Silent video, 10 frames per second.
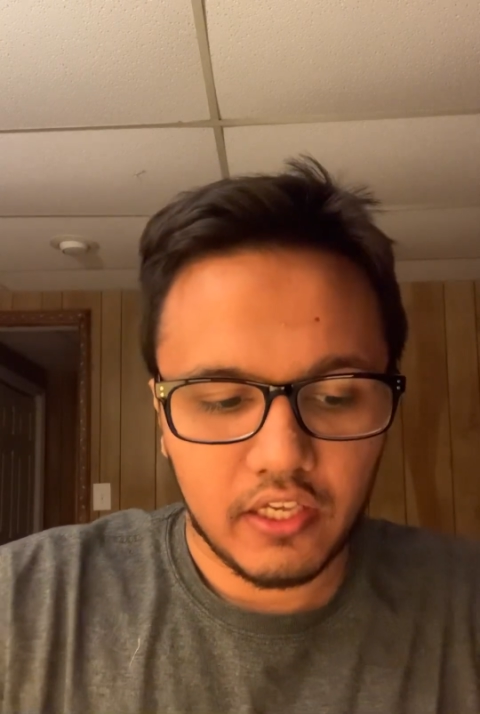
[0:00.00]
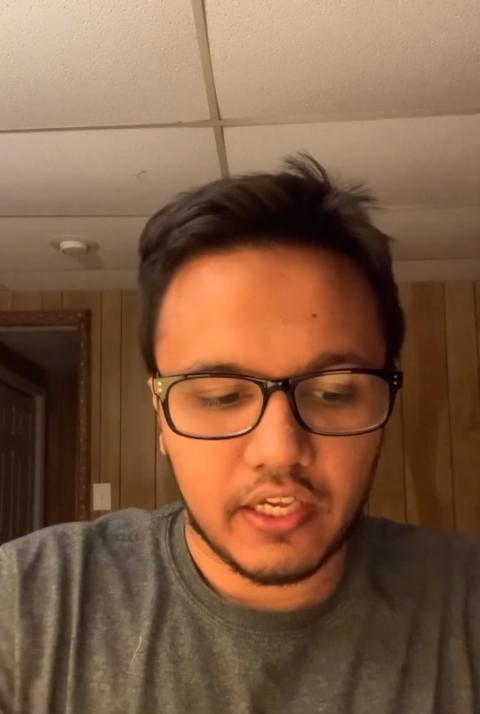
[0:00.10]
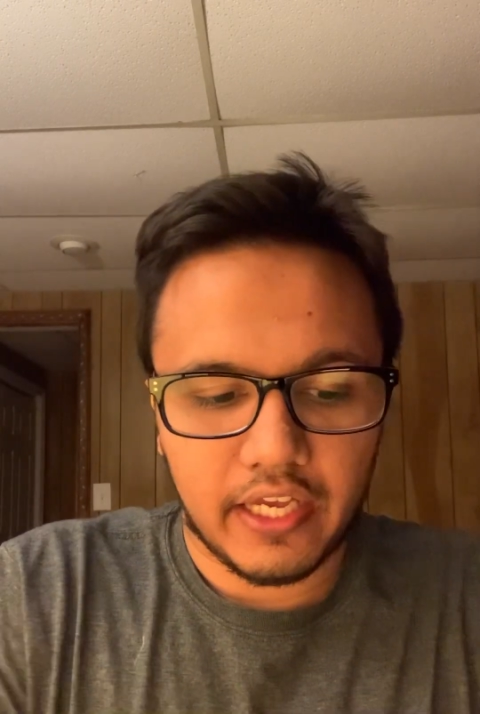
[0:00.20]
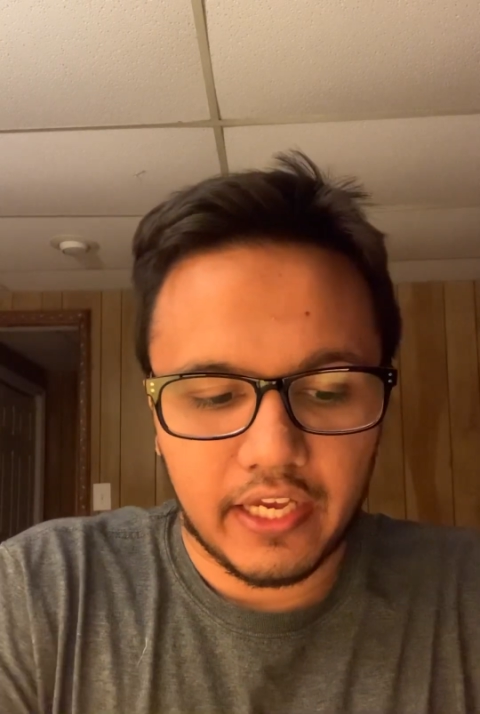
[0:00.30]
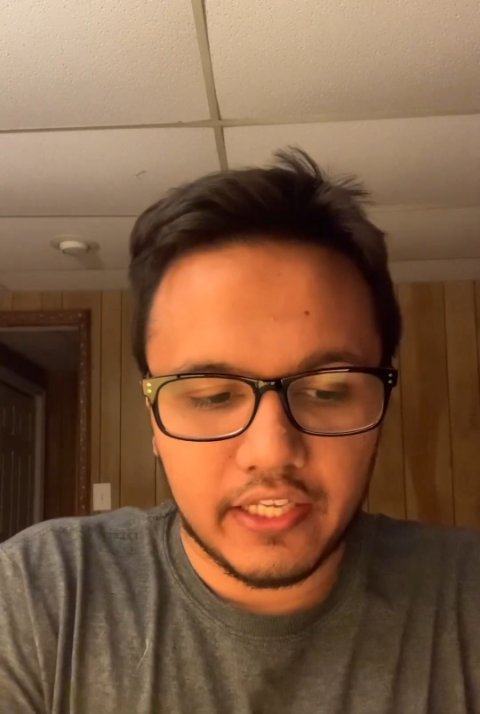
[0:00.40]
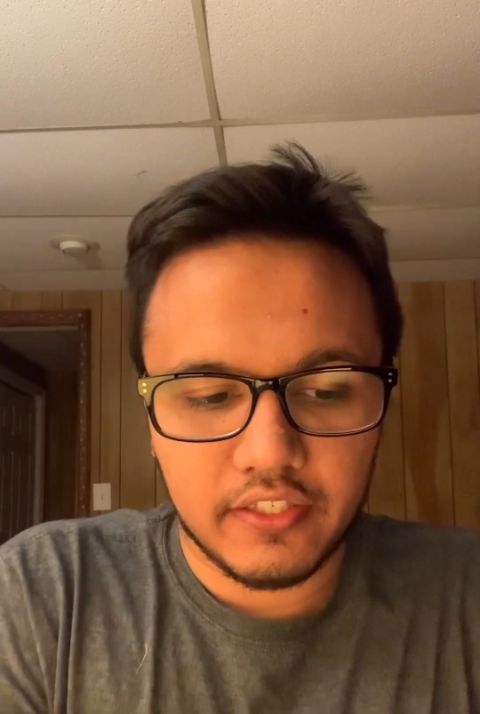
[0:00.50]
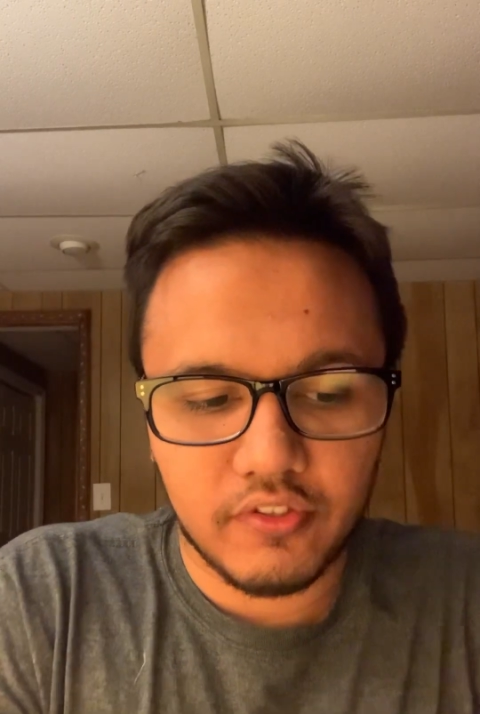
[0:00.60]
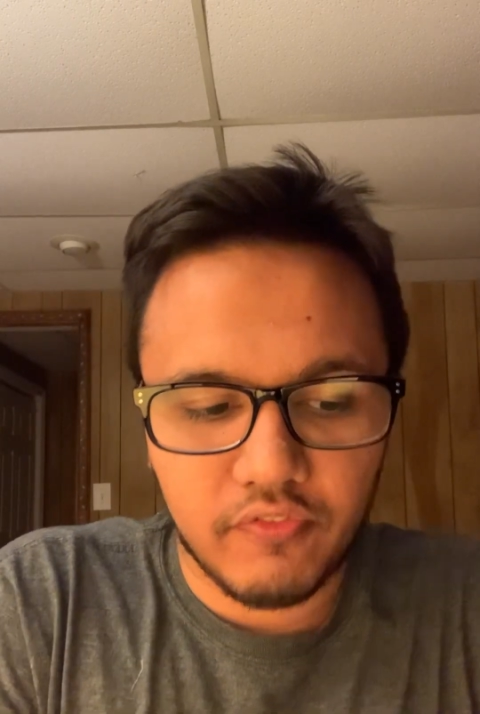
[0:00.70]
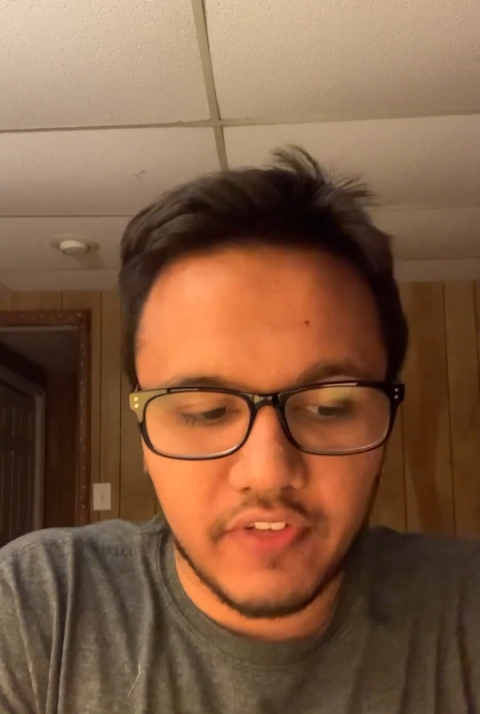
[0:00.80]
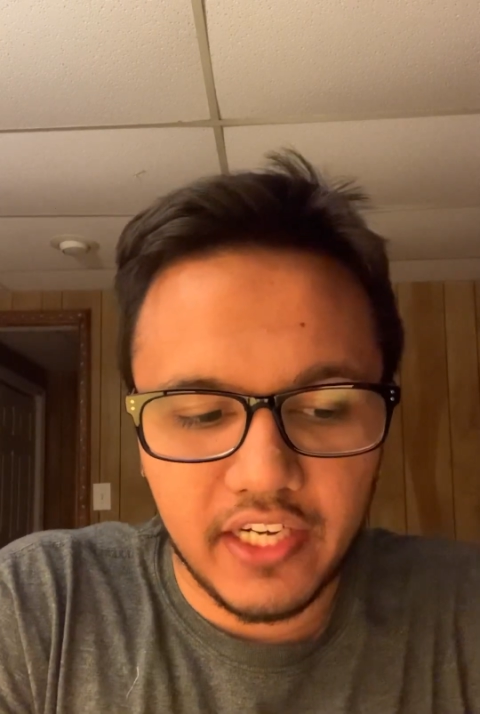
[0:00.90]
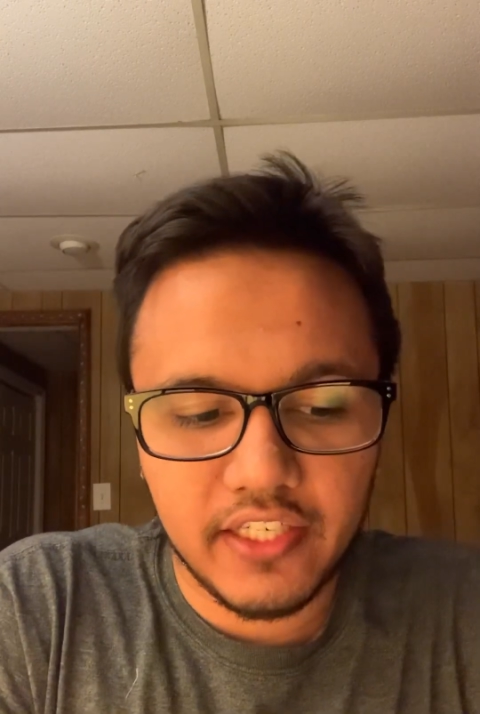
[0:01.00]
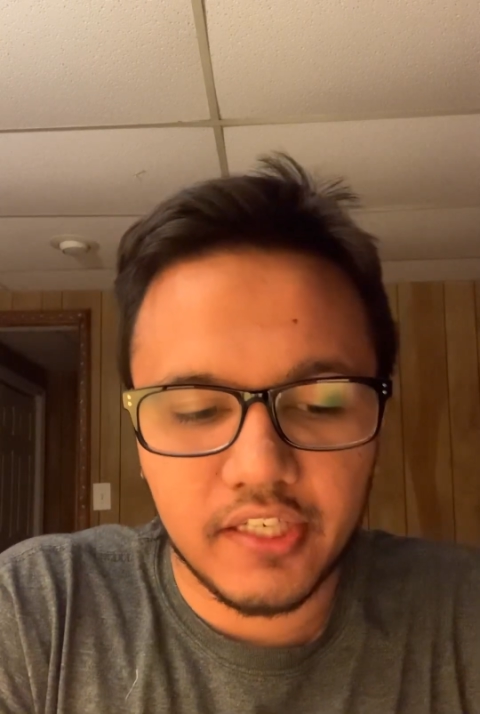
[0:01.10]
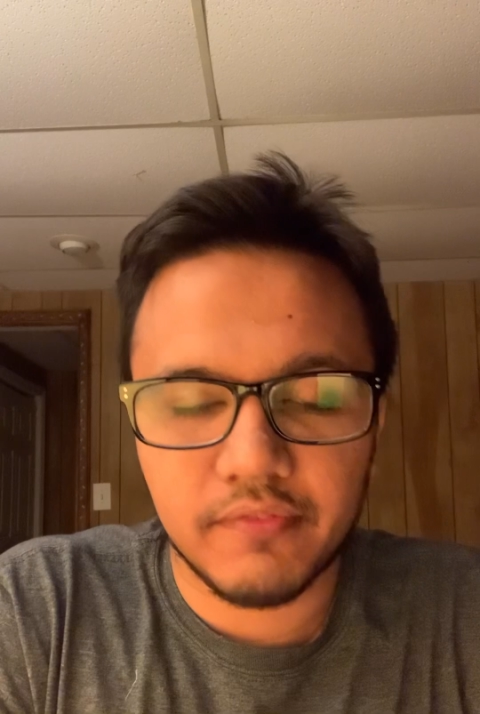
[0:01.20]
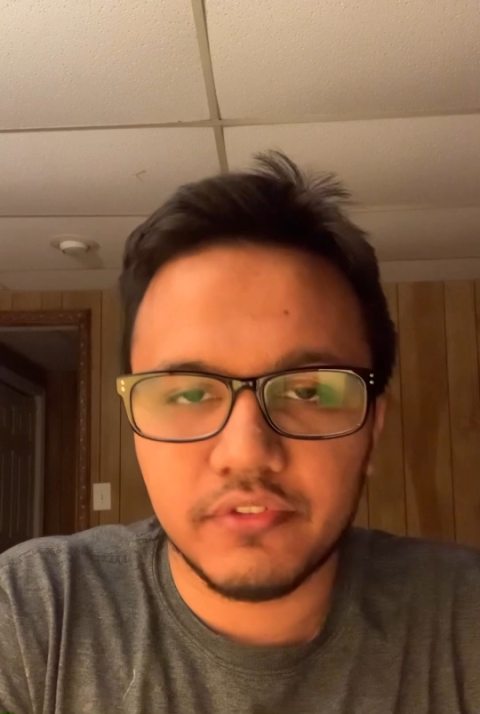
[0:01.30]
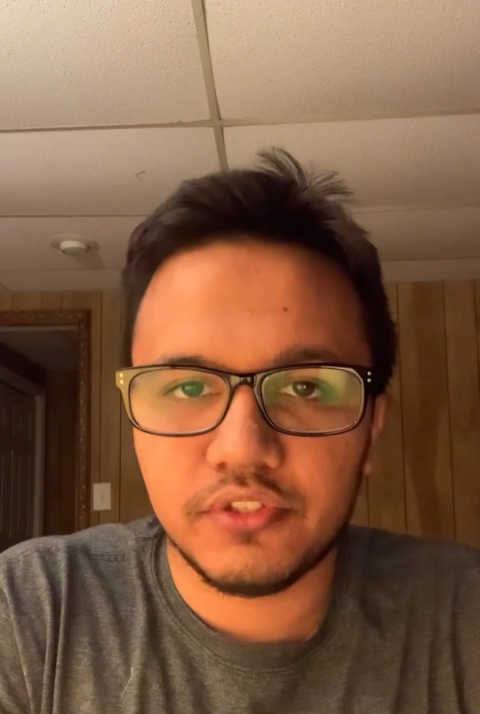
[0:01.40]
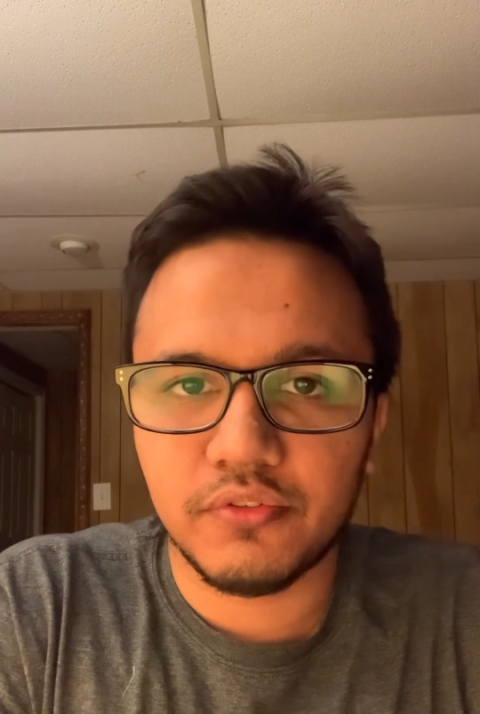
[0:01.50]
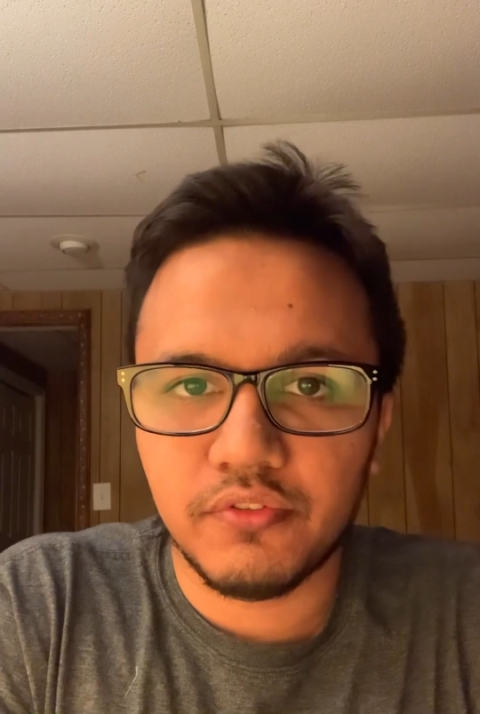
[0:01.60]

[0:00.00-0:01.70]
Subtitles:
And when it comes to